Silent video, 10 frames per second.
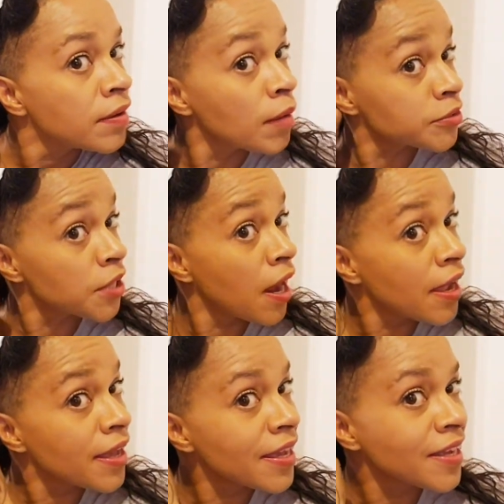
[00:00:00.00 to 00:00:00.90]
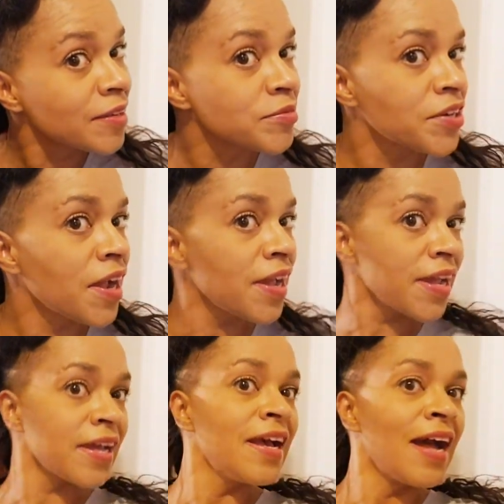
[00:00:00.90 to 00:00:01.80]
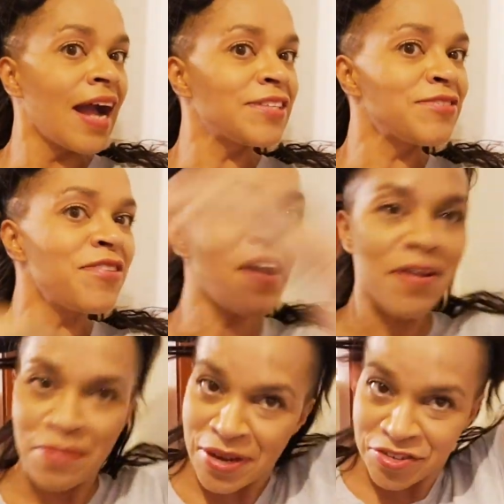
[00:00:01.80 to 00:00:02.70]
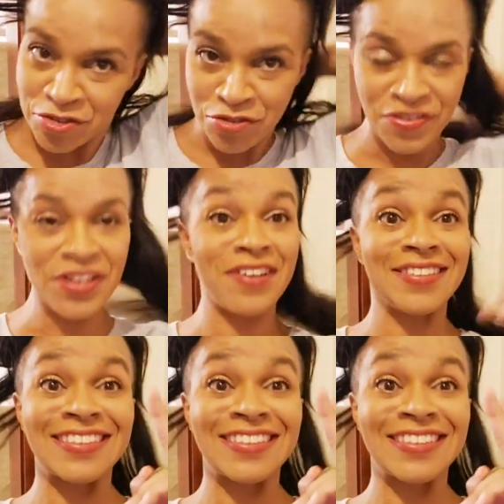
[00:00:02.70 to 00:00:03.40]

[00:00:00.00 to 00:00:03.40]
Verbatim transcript: I'm trying. I'm trying. I do know how to merge two videos.